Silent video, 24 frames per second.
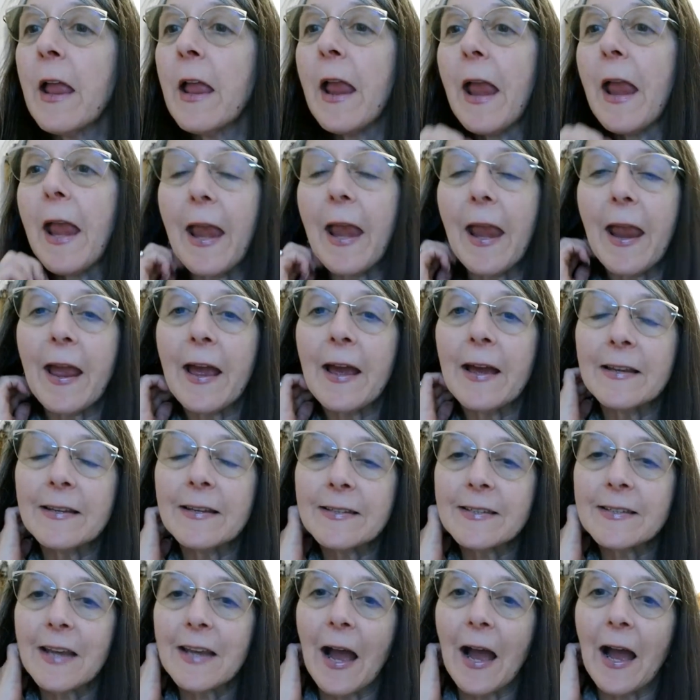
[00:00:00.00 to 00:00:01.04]

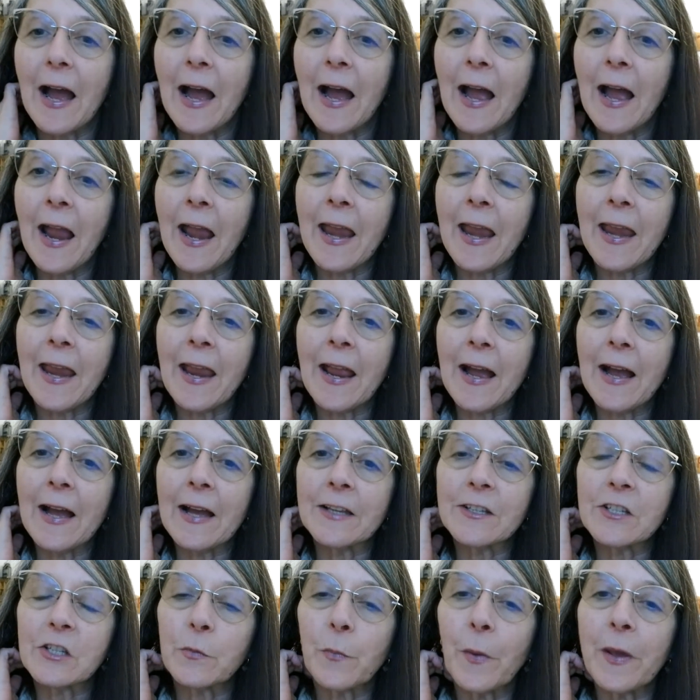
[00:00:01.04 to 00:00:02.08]
And I
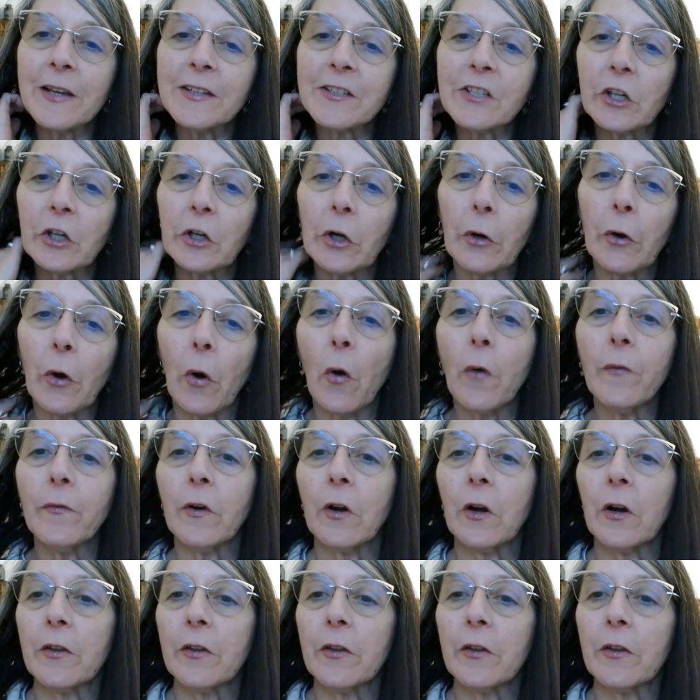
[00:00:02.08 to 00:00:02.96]
just wanted to go over